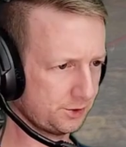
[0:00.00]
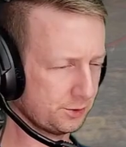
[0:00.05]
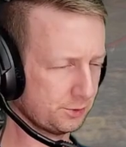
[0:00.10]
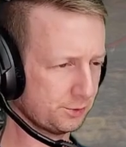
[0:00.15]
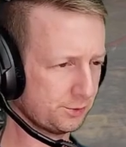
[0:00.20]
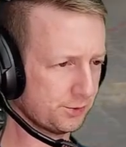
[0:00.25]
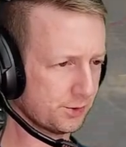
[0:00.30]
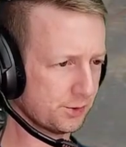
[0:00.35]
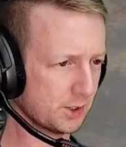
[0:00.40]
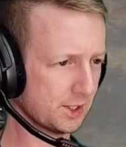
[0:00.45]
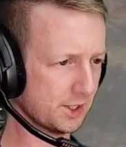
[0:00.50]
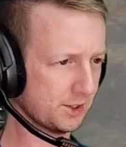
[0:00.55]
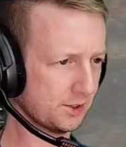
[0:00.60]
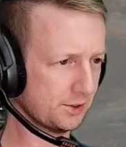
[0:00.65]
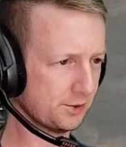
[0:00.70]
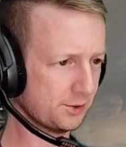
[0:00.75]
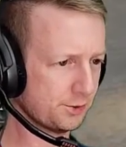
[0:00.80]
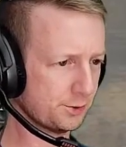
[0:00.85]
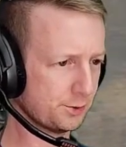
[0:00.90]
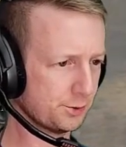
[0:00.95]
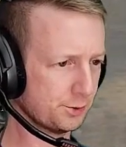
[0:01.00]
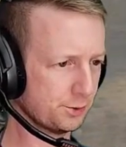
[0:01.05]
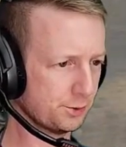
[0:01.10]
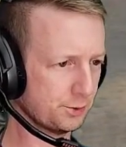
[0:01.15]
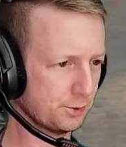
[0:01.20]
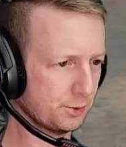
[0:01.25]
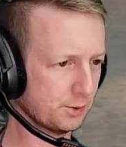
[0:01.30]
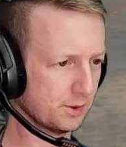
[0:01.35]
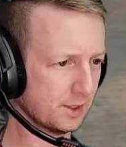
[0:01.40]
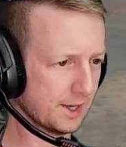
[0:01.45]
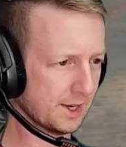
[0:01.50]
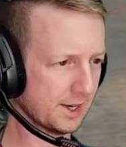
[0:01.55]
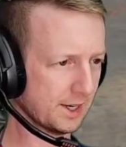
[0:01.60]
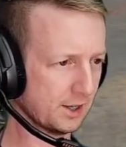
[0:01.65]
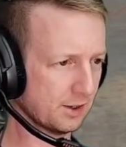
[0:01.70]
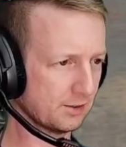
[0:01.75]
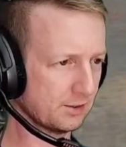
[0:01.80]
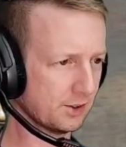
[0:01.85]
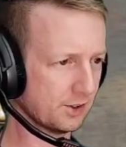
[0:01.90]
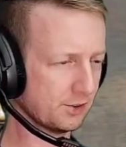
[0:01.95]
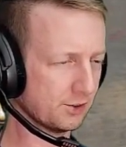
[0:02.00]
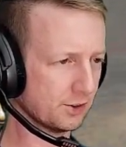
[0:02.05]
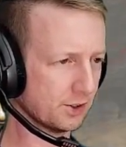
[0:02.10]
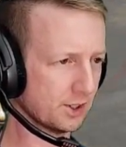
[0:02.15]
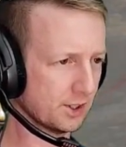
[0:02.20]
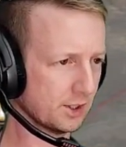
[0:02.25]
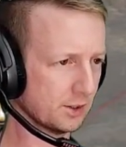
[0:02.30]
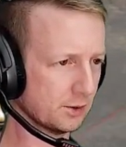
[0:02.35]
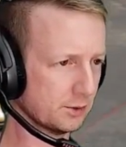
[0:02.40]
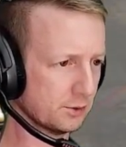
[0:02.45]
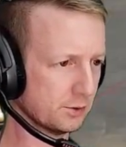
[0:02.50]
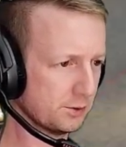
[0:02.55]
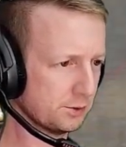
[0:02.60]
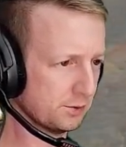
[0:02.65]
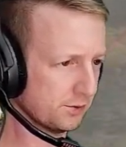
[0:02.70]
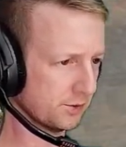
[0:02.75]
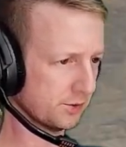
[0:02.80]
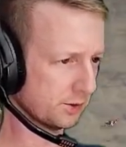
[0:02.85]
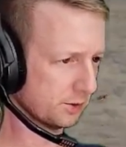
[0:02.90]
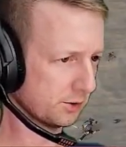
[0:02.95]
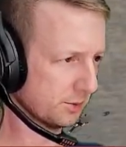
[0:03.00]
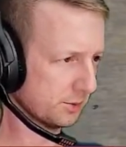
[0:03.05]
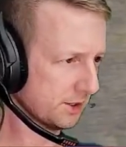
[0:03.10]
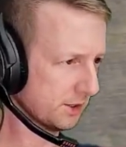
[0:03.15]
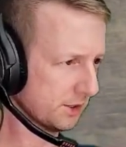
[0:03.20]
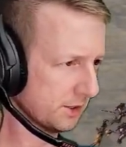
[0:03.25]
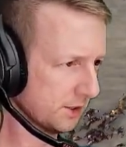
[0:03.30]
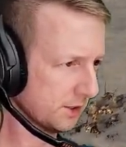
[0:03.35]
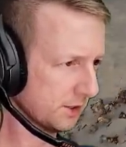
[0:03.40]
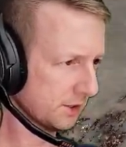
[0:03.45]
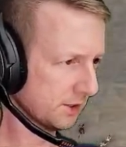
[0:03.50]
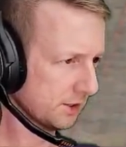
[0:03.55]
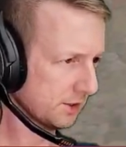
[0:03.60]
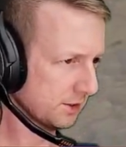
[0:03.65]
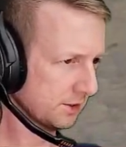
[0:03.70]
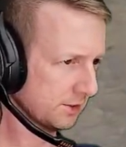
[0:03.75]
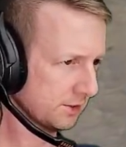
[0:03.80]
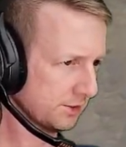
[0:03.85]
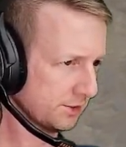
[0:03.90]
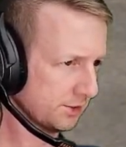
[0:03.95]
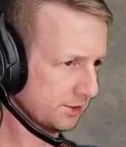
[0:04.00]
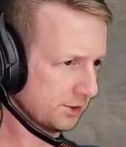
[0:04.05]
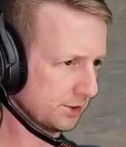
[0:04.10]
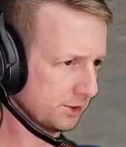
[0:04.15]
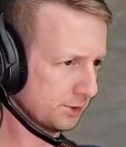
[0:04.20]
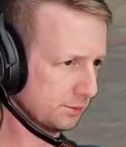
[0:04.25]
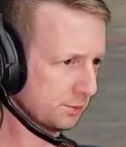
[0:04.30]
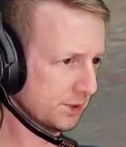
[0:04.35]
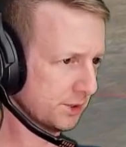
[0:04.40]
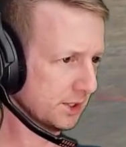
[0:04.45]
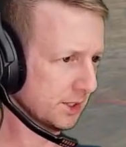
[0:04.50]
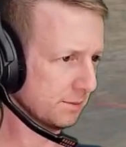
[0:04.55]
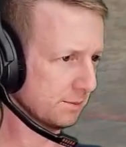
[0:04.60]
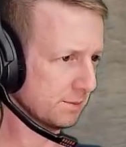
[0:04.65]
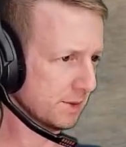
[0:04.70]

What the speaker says: to fight 2 angry Cygors with Volkmar. So let's bring him